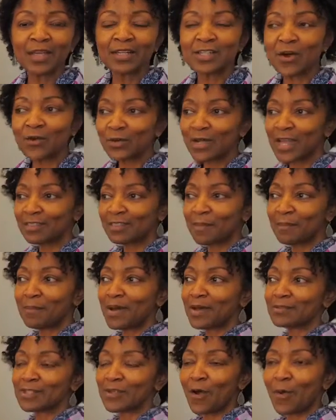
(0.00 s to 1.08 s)
Don't let the
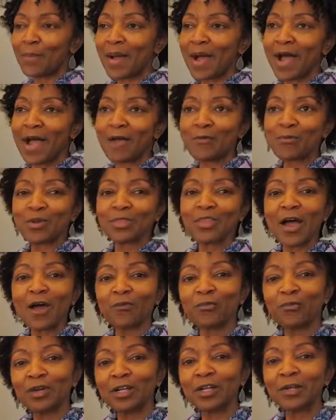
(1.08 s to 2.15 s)
months go by
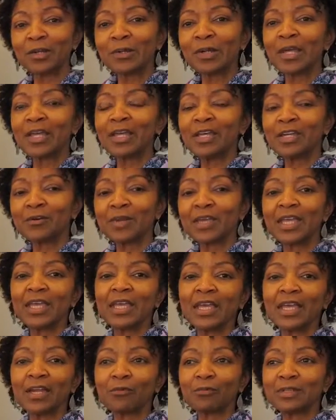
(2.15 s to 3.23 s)
without really entering
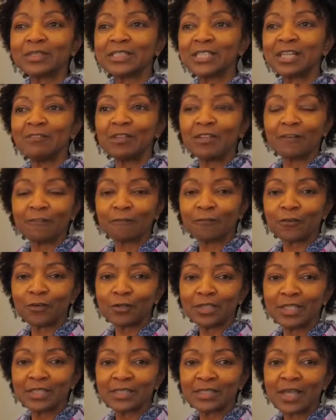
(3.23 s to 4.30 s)
in and receiving the
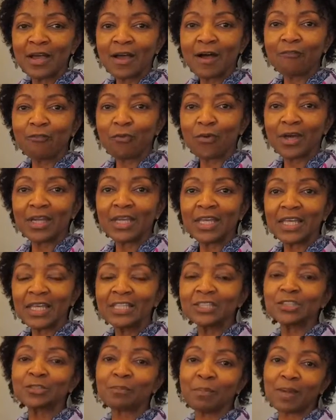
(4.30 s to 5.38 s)
fullness of what
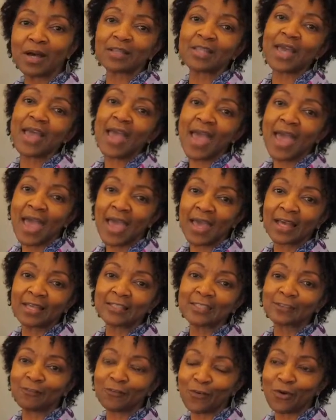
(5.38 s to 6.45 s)
each month
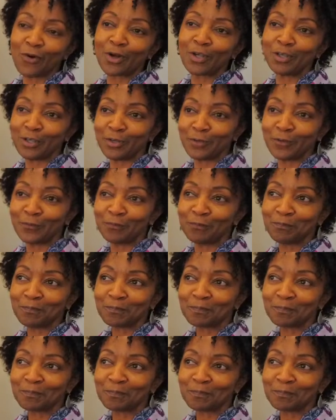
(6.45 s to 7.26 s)
has for you.